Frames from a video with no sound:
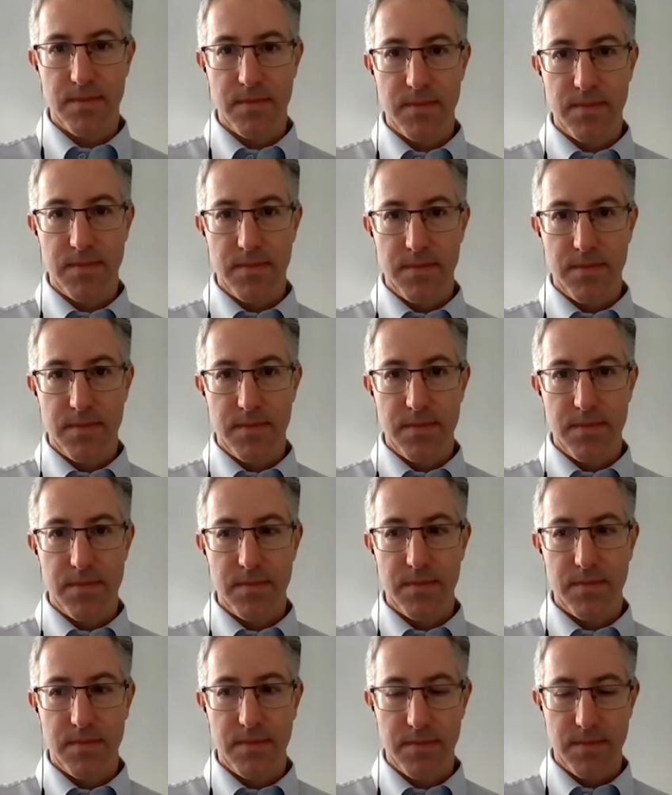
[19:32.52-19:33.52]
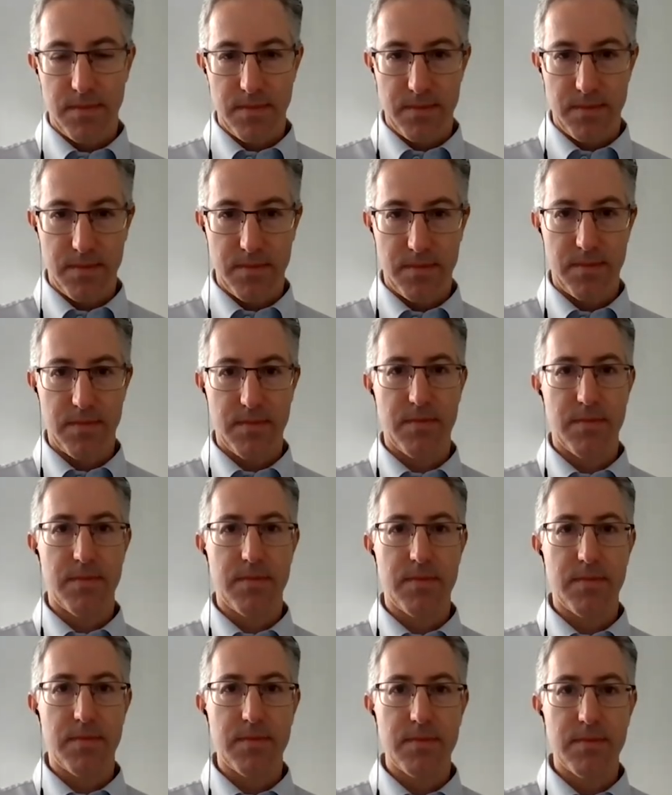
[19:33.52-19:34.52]

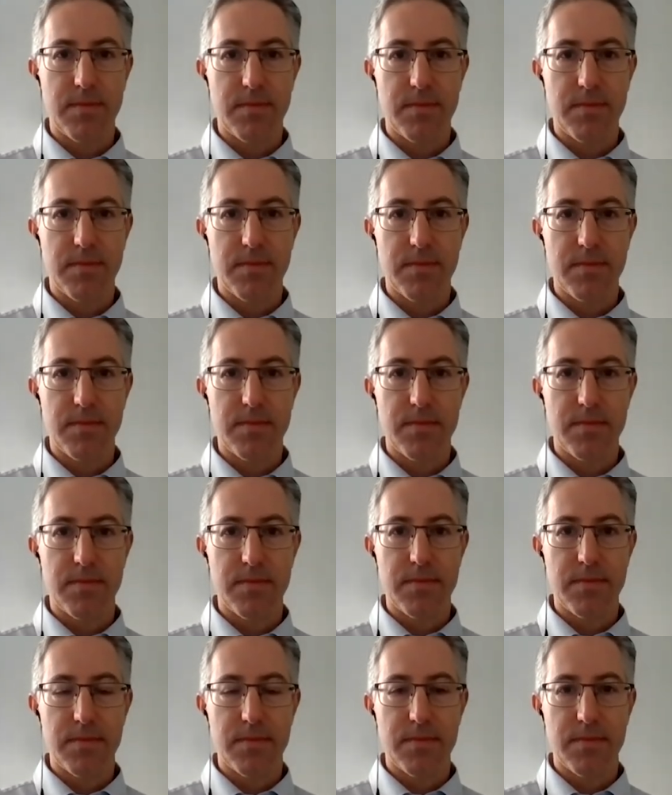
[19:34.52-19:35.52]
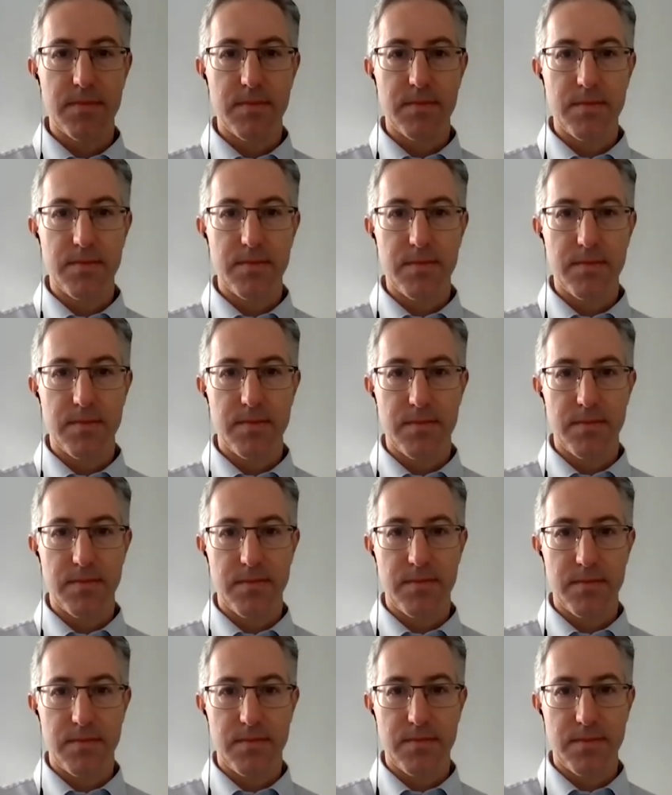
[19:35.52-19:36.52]

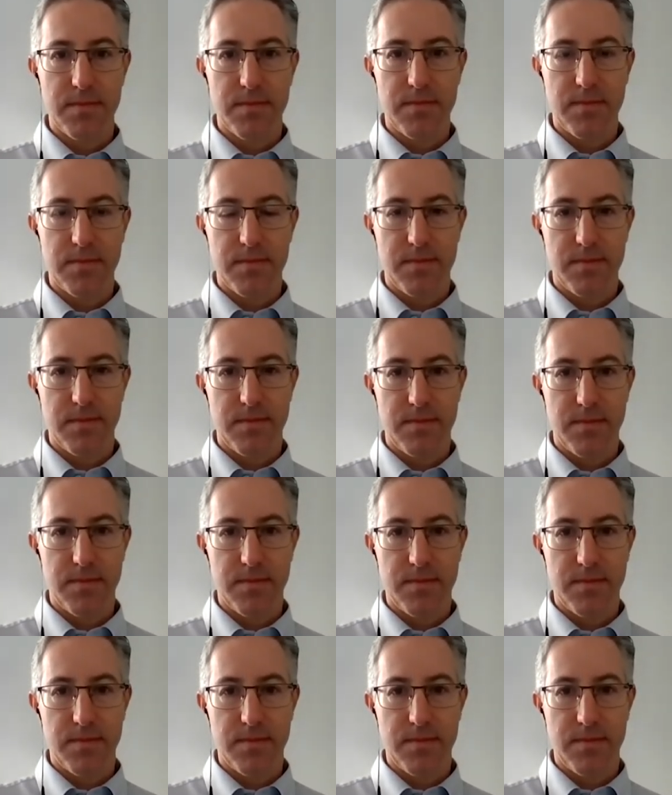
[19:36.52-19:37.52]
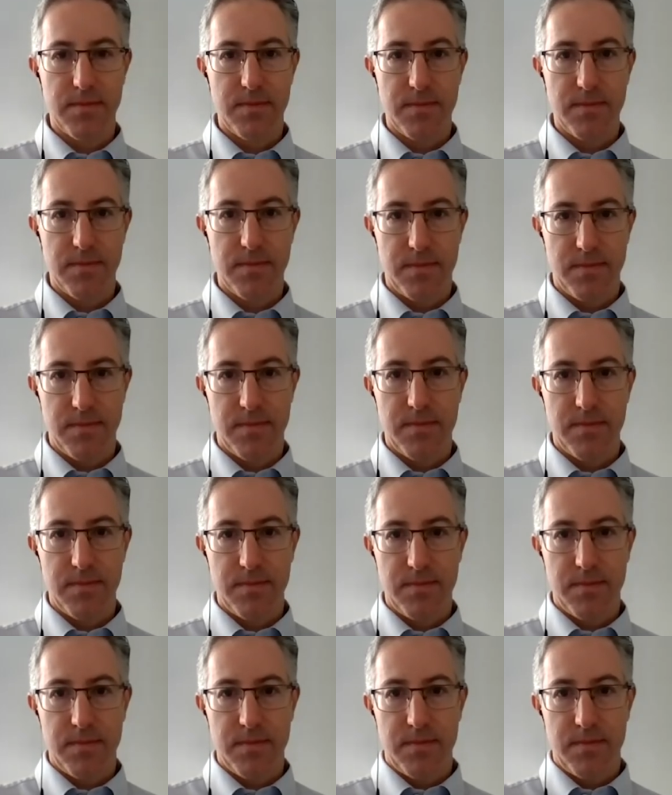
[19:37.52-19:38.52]

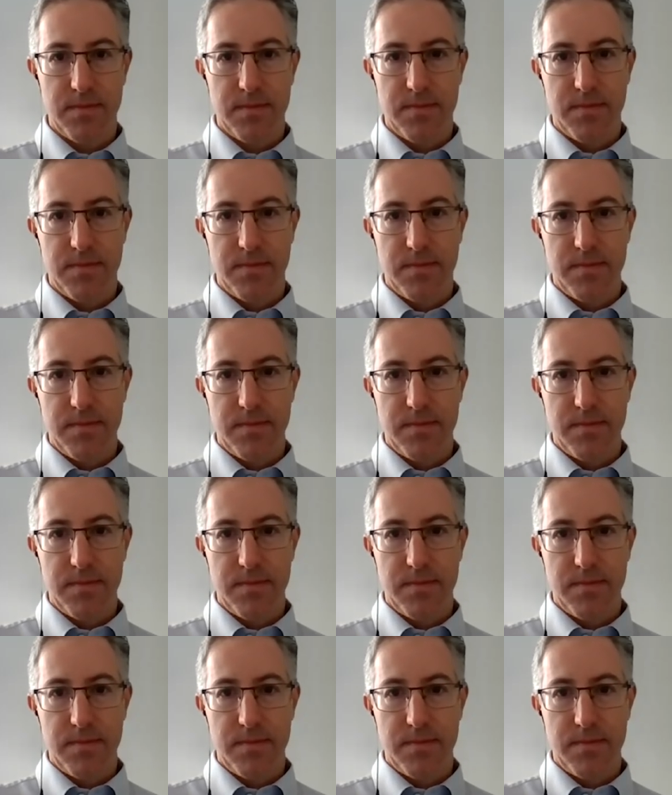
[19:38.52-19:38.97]
[no speech]